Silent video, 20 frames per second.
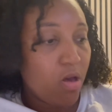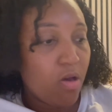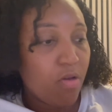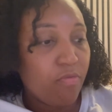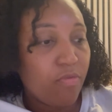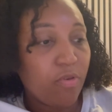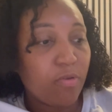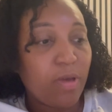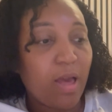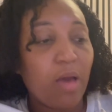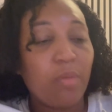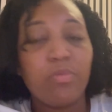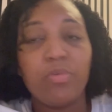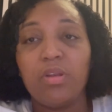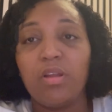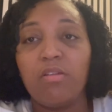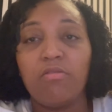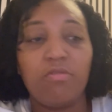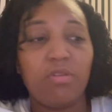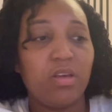
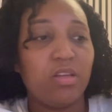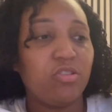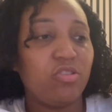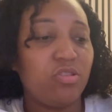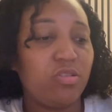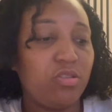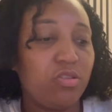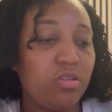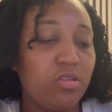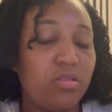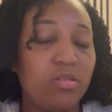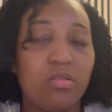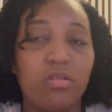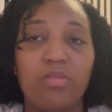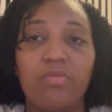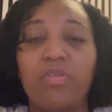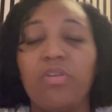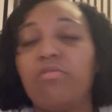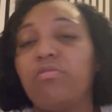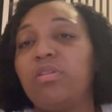vocabulary, and she's just
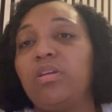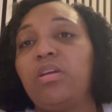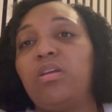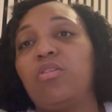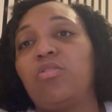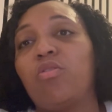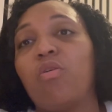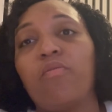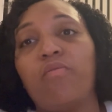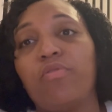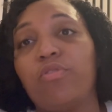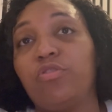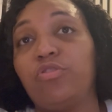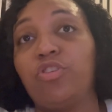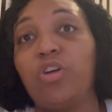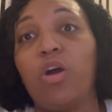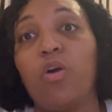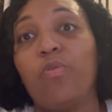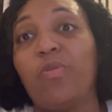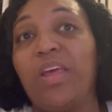a very confident
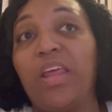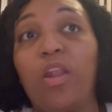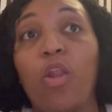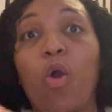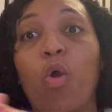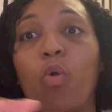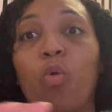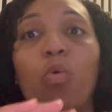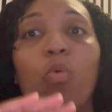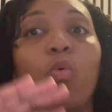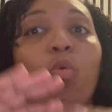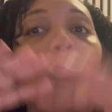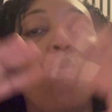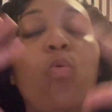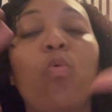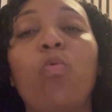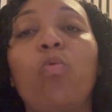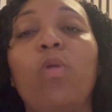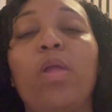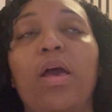child in
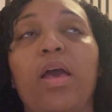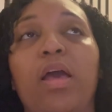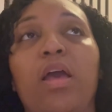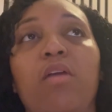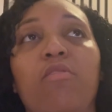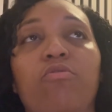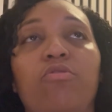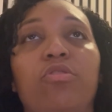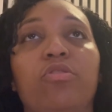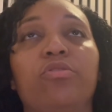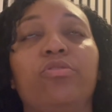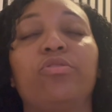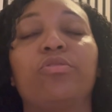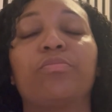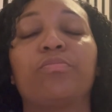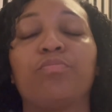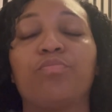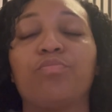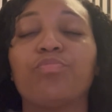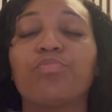all areas.
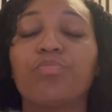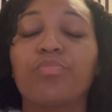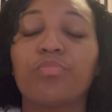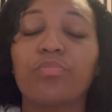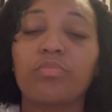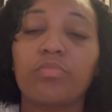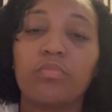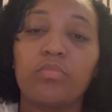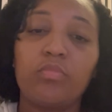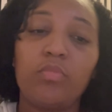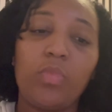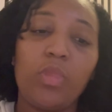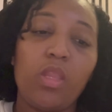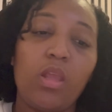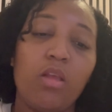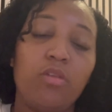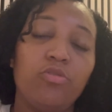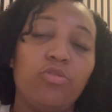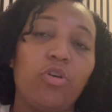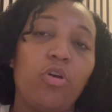
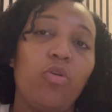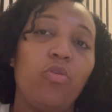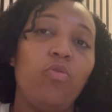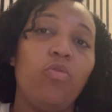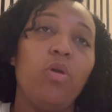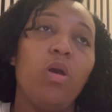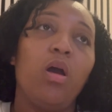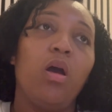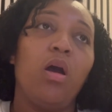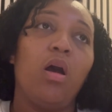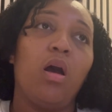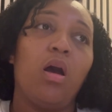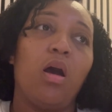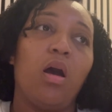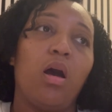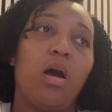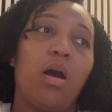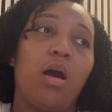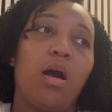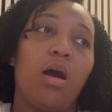So
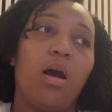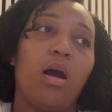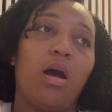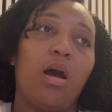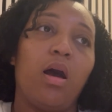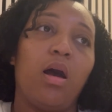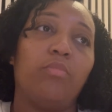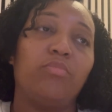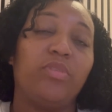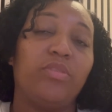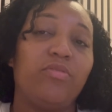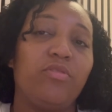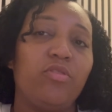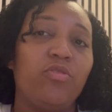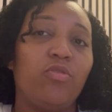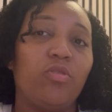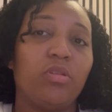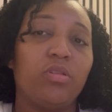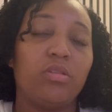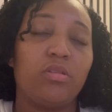I'm definitely
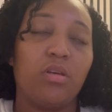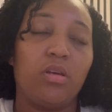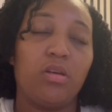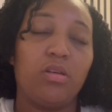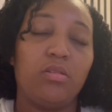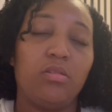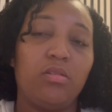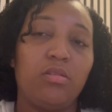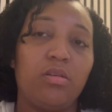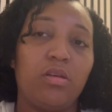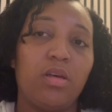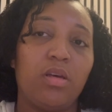not concerned.